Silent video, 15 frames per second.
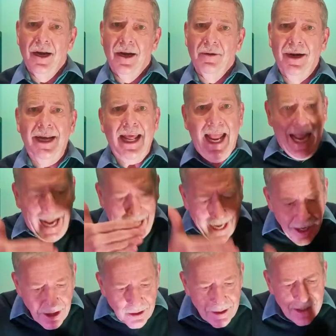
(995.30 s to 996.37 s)
Right?
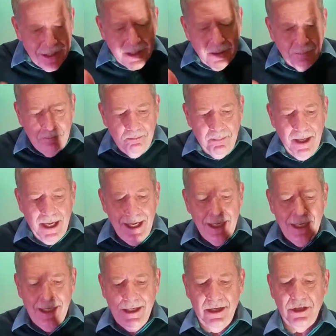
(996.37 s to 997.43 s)
Anger is a
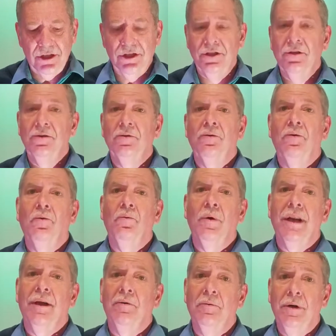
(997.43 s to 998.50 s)
big issue when
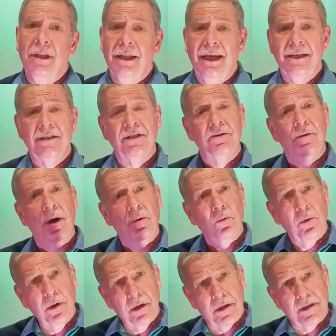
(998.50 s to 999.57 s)
it relates to our
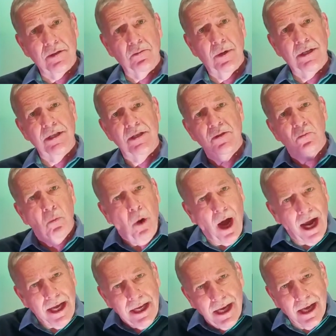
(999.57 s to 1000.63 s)
words, which is
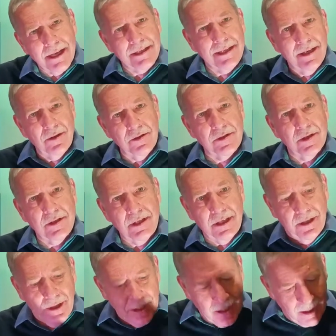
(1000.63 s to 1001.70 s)
why God tells us
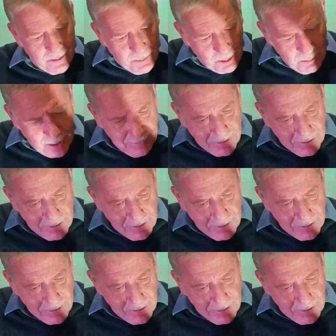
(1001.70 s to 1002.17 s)
here, again, let me read